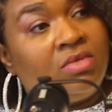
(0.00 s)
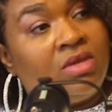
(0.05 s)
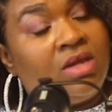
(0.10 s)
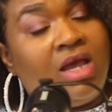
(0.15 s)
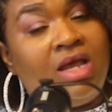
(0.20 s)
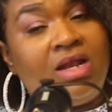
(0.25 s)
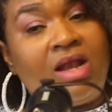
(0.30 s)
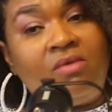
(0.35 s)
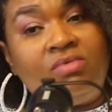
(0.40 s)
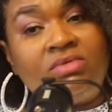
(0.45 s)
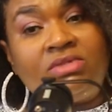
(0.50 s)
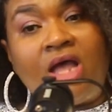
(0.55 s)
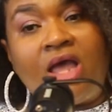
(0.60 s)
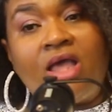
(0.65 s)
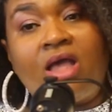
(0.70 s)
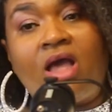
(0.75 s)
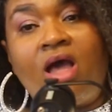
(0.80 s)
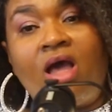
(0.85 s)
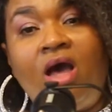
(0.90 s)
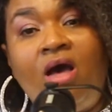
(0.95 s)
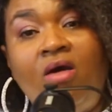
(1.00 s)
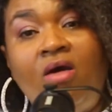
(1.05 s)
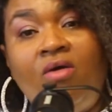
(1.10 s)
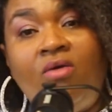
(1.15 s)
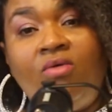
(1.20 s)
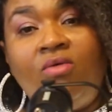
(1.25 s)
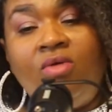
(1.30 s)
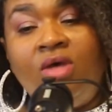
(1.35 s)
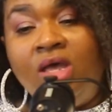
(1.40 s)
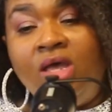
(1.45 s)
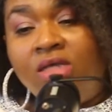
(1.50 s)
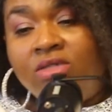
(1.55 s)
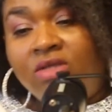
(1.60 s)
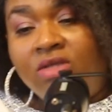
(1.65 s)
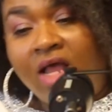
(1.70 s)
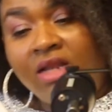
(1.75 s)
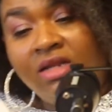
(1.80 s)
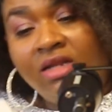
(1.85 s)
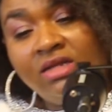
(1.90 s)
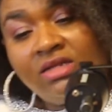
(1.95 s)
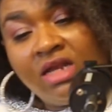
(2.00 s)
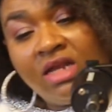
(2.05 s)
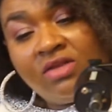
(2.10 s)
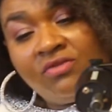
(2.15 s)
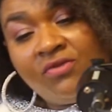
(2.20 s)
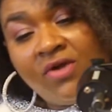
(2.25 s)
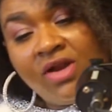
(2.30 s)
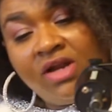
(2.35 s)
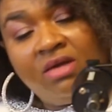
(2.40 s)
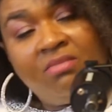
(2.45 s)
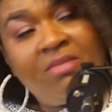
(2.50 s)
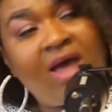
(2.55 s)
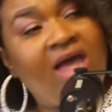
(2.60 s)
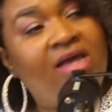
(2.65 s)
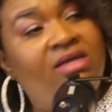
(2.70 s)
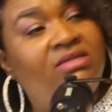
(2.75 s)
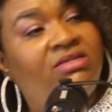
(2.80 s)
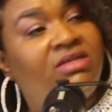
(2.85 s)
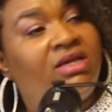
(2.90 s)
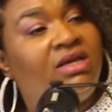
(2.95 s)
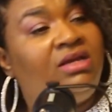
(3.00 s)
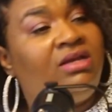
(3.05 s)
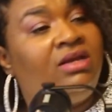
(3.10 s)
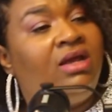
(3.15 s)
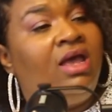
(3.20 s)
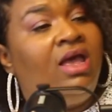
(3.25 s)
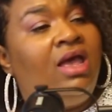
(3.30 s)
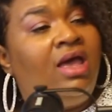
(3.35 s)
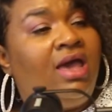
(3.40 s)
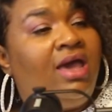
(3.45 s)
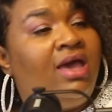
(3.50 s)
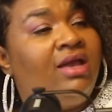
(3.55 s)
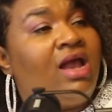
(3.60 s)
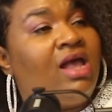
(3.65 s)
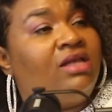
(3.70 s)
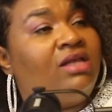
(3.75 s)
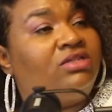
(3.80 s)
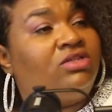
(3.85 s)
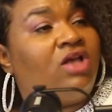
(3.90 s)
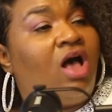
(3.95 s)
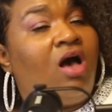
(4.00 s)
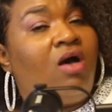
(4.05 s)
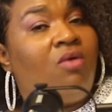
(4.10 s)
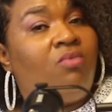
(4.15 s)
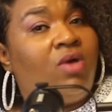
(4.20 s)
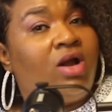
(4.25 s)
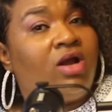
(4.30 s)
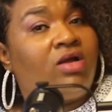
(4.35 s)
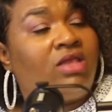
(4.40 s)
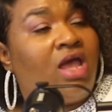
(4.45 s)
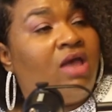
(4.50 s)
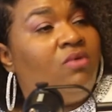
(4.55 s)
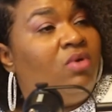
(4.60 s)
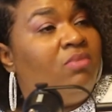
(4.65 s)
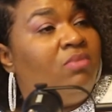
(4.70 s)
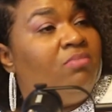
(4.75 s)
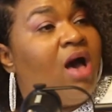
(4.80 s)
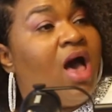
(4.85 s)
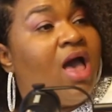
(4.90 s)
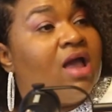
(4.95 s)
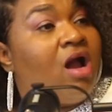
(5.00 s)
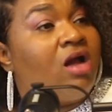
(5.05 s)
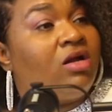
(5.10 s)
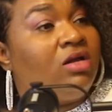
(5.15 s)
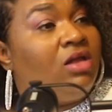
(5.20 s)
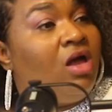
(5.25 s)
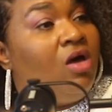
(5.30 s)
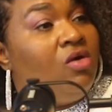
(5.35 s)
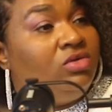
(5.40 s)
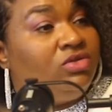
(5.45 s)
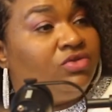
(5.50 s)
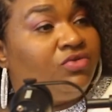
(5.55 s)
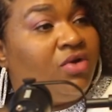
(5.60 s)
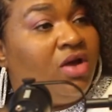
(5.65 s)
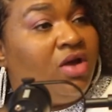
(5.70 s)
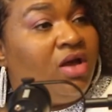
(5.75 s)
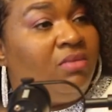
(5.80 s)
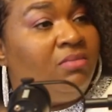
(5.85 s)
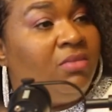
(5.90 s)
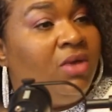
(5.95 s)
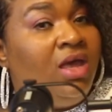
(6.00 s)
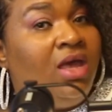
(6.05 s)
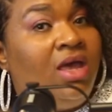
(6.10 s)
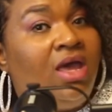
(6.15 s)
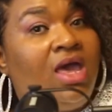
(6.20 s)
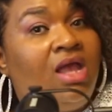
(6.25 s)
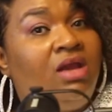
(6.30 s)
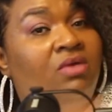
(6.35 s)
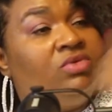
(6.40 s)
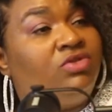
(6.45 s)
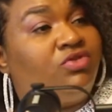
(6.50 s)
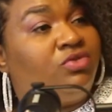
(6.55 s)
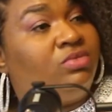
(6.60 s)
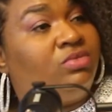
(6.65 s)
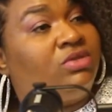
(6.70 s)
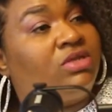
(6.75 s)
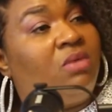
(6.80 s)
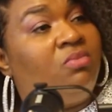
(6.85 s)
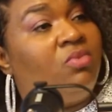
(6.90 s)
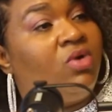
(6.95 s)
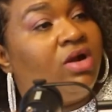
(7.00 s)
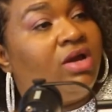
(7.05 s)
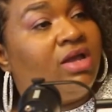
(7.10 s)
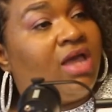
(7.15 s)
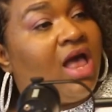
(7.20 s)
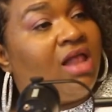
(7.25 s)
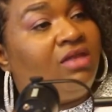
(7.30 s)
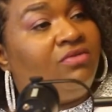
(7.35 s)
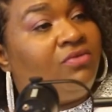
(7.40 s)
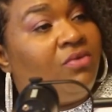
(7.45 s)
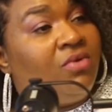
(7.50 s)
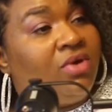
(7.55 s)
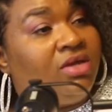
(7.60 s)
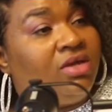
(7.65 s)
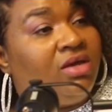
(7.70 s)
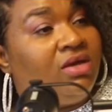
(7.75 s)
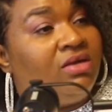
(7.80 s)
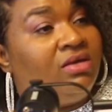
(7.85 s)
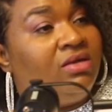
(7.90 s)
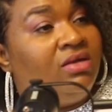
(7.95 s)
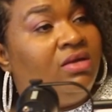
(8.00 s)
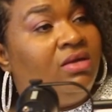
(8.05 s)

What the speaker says: And I was like, oh. So I looked at the front of the magazine and I saw where they would buy our clothes from. And it was from somewhere in California.